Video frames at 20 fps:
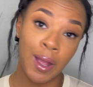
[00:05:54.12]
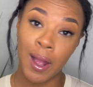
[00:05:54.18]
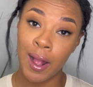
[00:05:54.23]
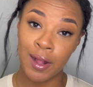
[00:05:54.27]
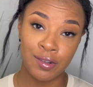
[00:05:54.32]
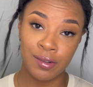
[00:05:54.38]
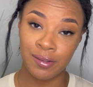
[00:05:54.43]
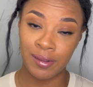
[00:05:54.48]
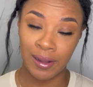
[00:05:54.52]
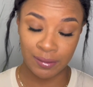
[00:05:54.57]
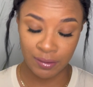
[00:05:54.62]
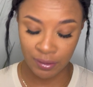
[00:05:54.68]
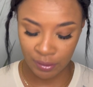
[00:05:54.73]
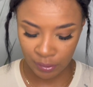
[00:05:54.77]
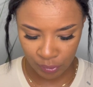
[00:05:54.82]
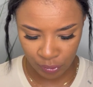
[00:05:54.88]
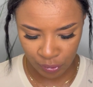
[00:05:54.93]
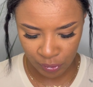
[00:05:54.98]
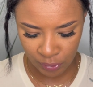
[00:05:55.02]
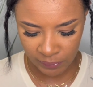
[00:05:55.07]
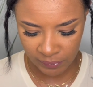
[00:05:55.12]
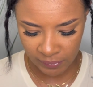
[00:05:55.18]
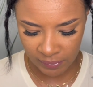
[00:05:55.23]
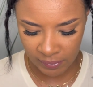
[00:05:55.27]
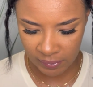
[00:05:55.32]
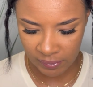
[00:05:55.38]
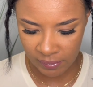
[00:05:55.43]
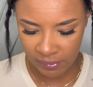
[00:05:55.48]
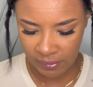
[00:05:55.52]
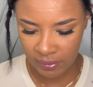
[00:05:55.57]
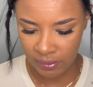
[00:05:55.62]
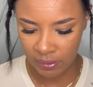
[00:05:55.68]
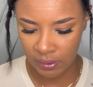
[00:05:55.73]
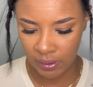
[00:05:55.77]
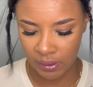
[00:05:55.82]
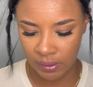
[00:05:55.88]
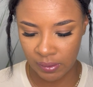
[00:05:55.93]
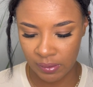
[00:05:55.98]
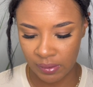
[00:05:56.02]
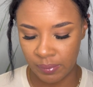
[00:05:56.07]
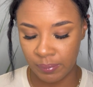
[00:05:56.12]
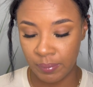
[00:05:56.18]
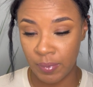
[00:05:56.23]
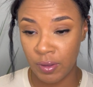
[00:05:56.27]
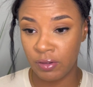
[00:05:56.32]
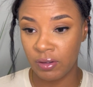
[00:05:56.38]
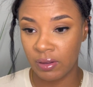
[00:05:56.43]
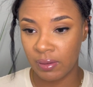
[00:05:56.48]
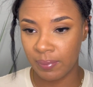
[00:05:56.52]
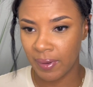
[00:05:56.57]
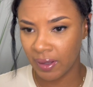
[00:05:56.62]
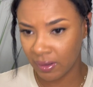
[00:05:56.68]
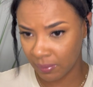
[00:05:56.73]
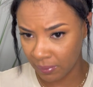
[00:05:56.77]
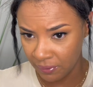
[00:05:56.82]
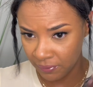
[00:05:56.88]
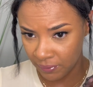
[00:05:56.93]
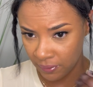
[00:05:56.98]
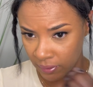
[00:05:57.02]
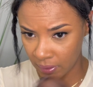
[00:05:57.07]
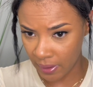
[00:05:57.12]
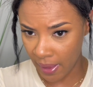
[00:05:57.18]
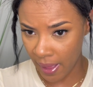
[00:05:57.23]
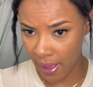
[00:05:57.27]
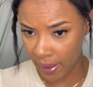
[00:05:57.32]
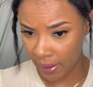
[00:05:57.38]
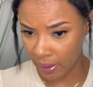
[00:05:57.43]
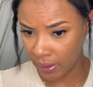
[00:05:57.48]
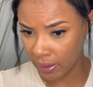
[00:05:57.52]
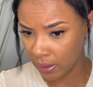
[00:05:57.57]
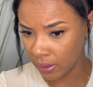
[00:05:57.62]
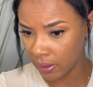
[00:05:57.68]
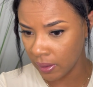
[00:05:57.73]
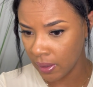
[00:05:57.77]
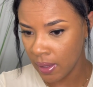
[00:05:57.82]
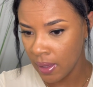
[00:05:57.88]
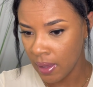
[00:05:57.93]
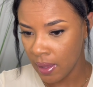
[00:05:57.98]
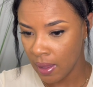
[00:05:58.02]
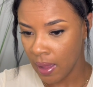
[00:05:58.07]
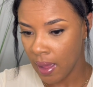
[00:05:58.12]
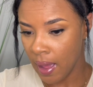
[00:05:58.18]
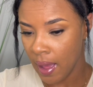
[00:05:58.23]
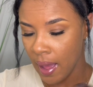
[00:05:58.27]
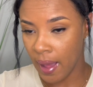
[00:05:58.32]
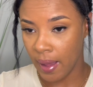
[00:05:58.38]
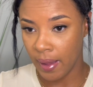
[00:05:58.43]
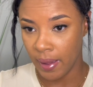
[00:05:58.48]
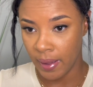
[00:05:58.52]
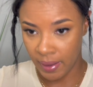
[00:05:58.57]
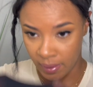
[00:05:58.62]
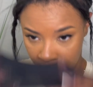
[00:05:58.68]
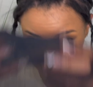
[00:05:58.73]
just like to use two, sis. It just makes me feel like I am